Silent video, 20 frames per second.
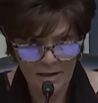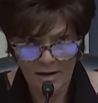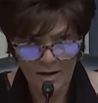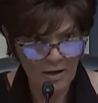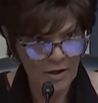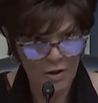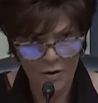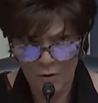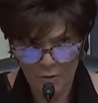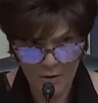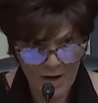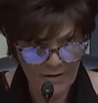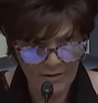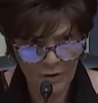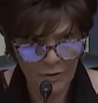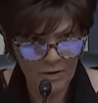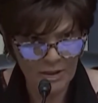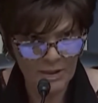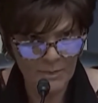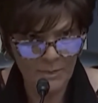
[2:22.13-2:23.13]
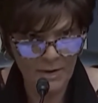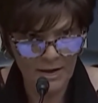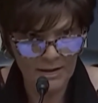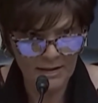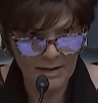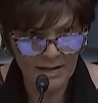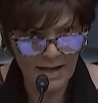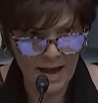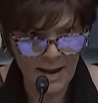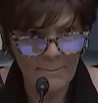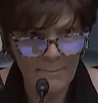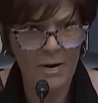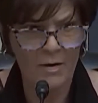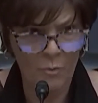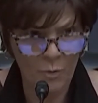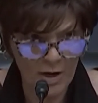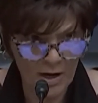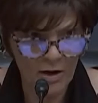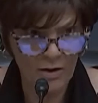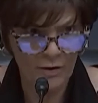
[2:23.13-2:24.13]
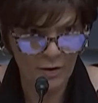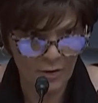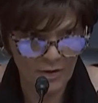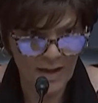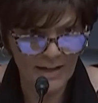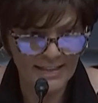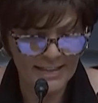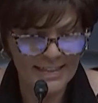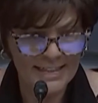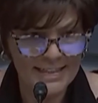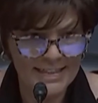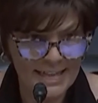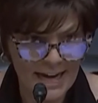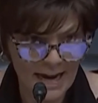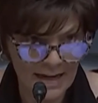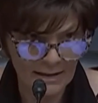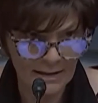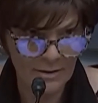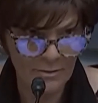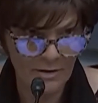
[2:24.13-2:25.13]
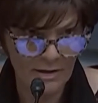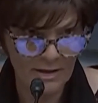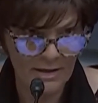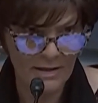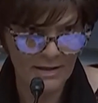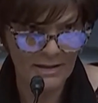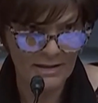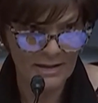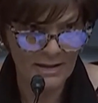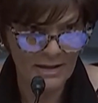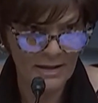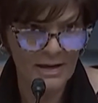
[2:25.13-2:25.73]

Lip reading: You don't have to respond to that, but we all know that's exactly what it is,